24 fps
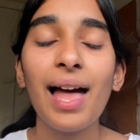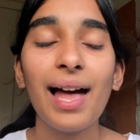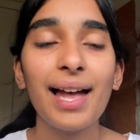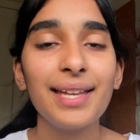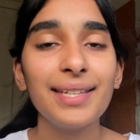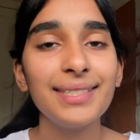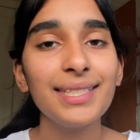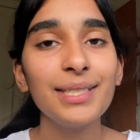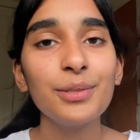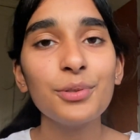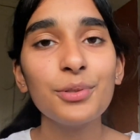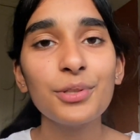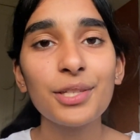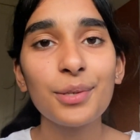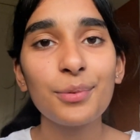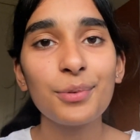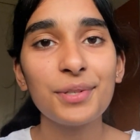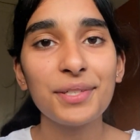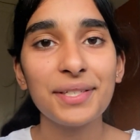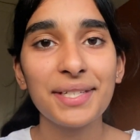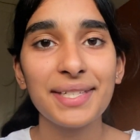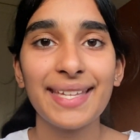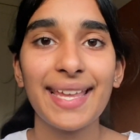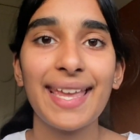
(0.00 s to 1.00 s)
I did also
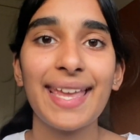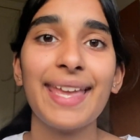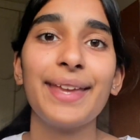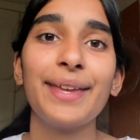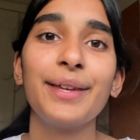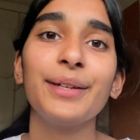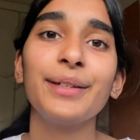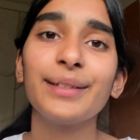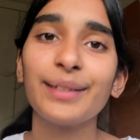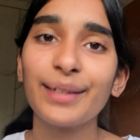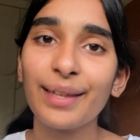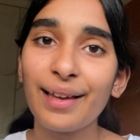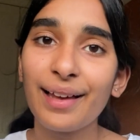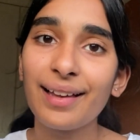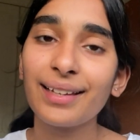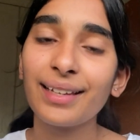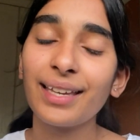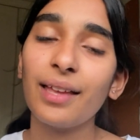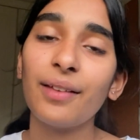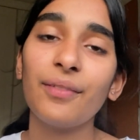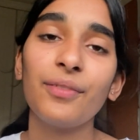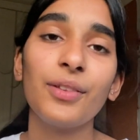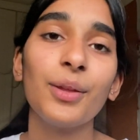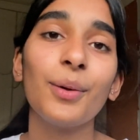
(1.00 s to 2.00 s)
want to say good
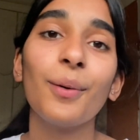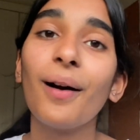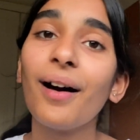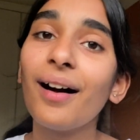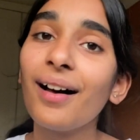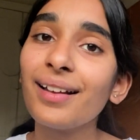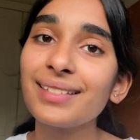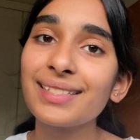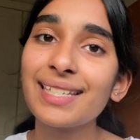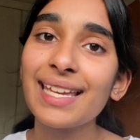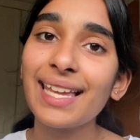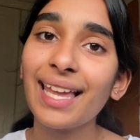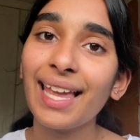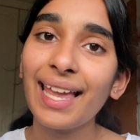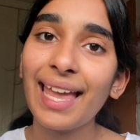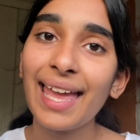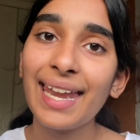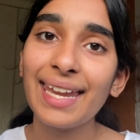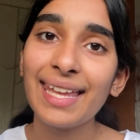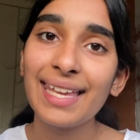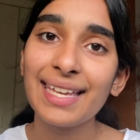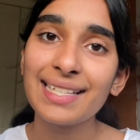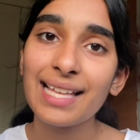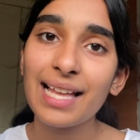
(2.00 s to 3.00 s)
luck if you are taking
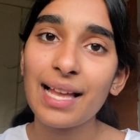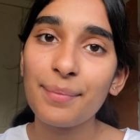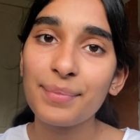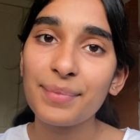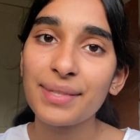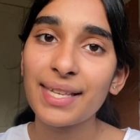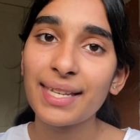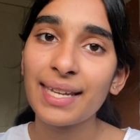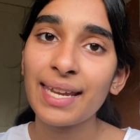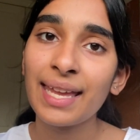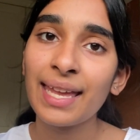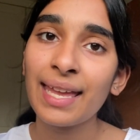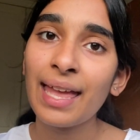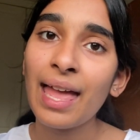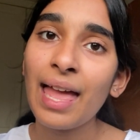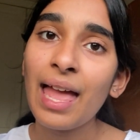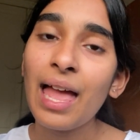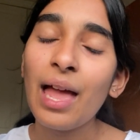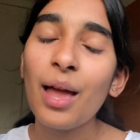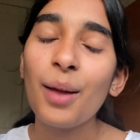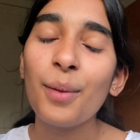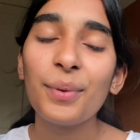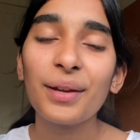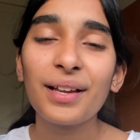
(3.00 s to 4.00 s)
any exams in it,
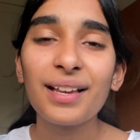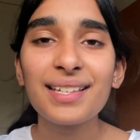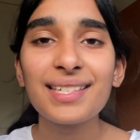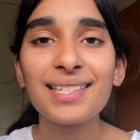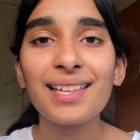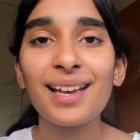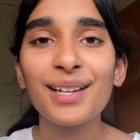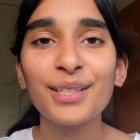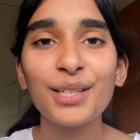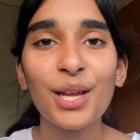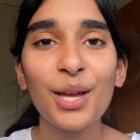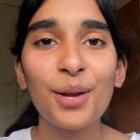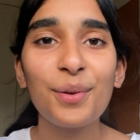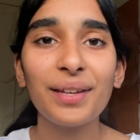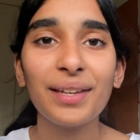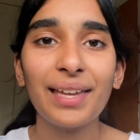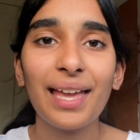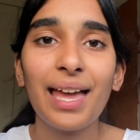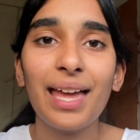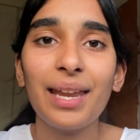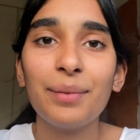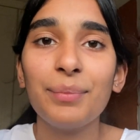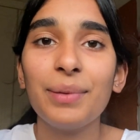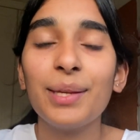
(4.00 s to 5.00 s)
because I know it
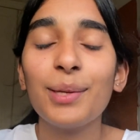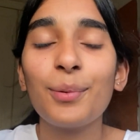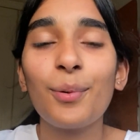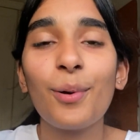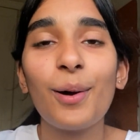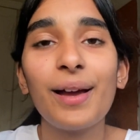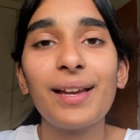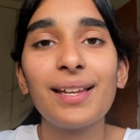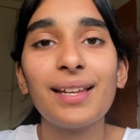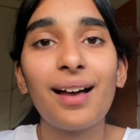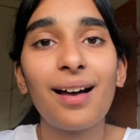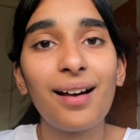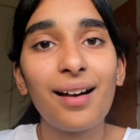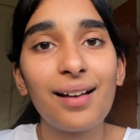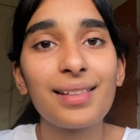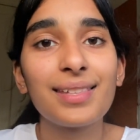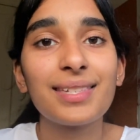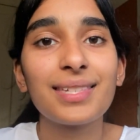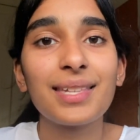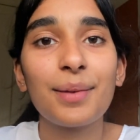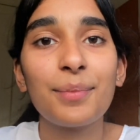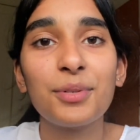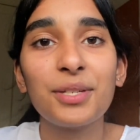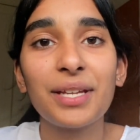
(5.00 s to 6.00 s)
can be quite a hard
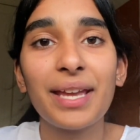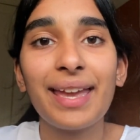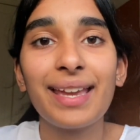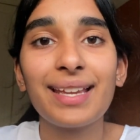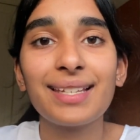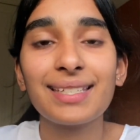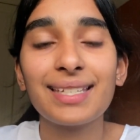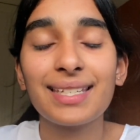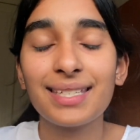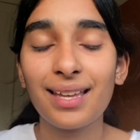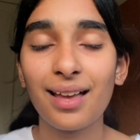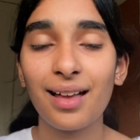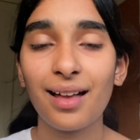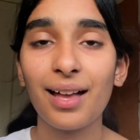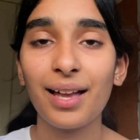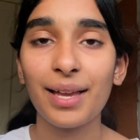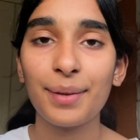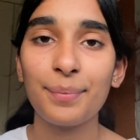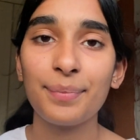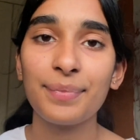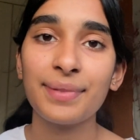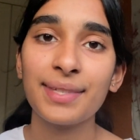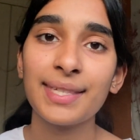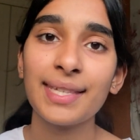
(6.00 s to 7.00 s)
subject at
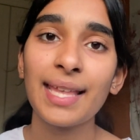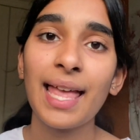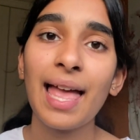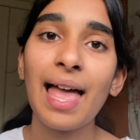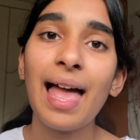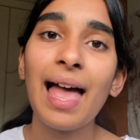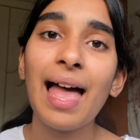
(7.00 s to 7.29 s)
times.